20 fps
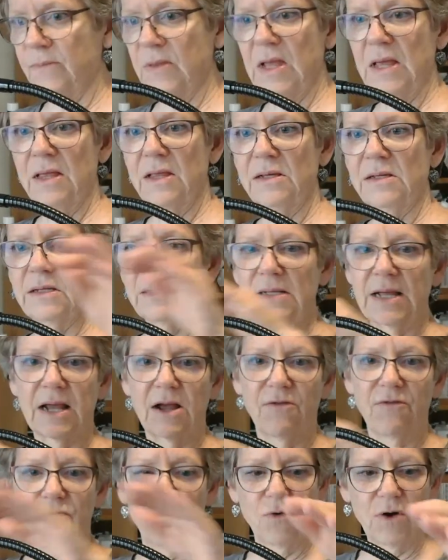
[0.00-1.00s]
this is like
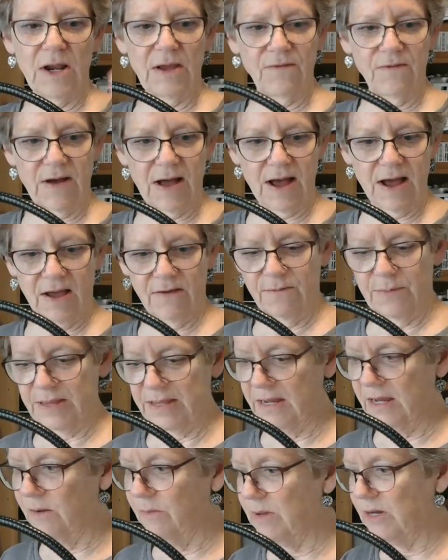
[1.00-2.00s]
a 45, but
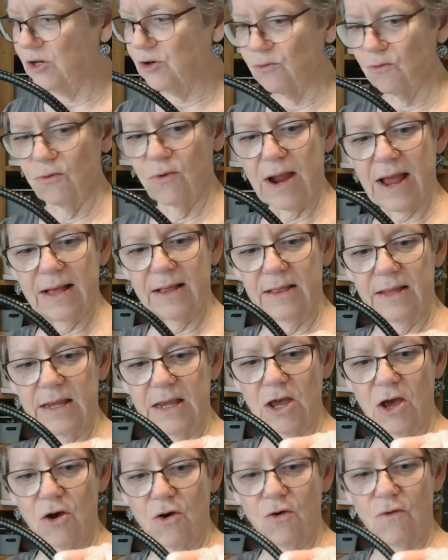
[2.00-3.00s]
it can be
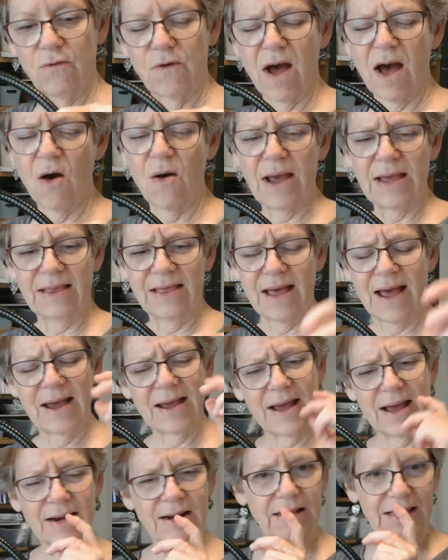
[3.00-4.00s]
directly over. Oh, I
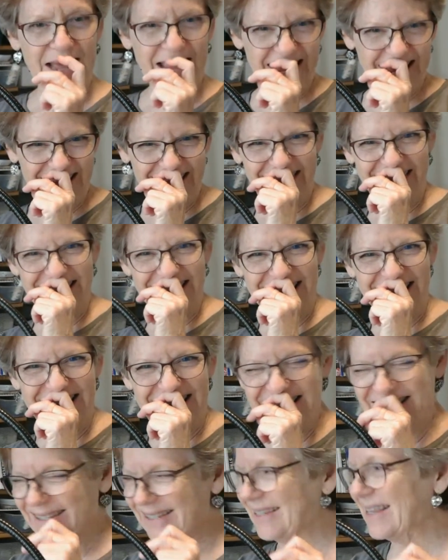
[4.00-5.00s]
kind of like
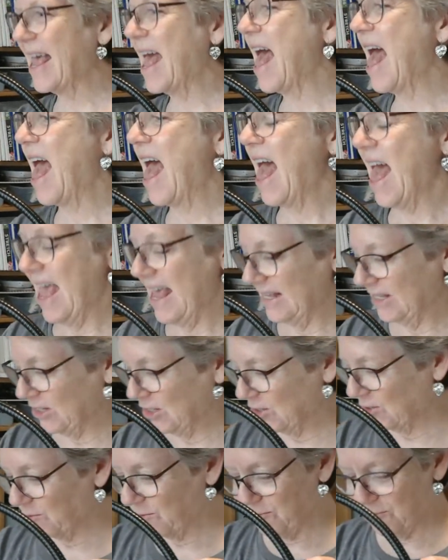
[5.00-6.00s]
this. It's
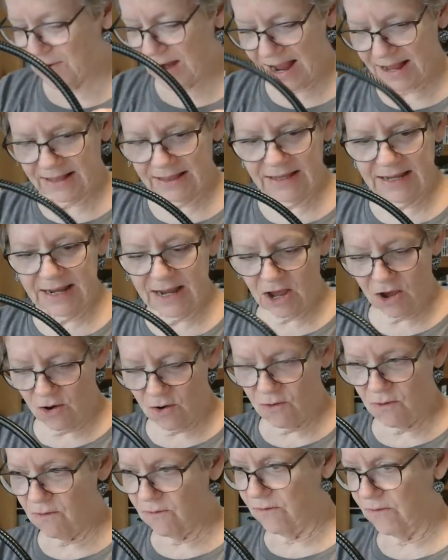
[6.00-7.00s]
directly
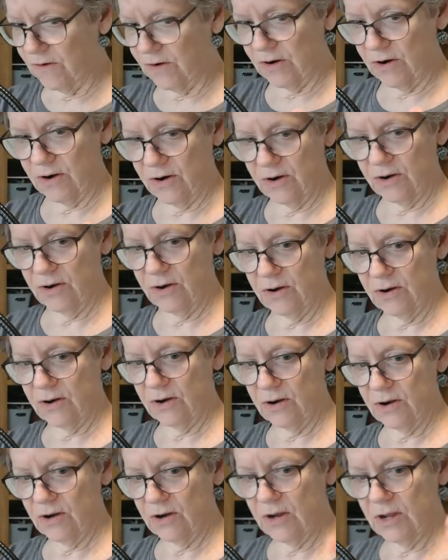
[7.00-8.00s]
over.
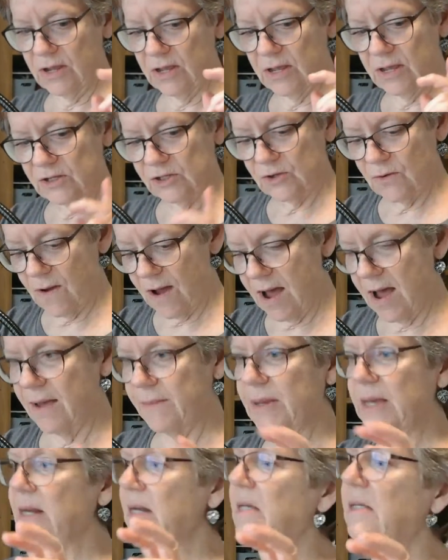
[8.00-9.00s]
So
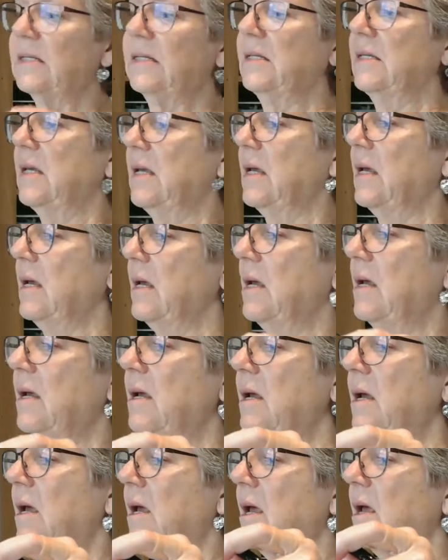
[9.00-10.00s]
I'm going to
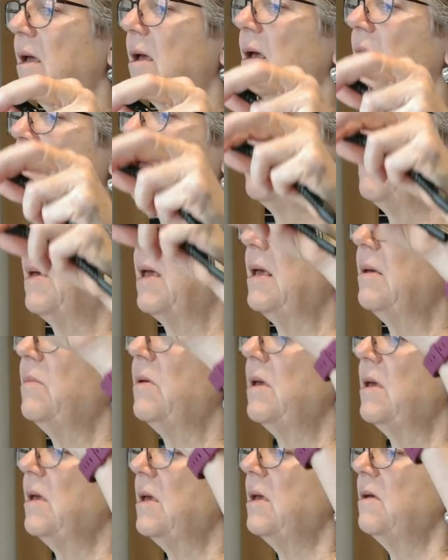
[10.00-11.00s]
see maybe
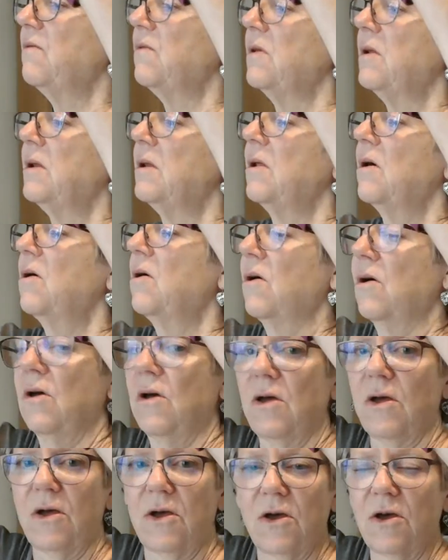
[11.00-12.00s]
even
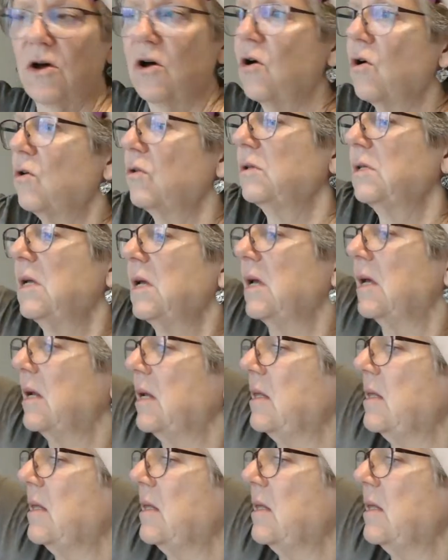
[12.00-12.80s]
holding it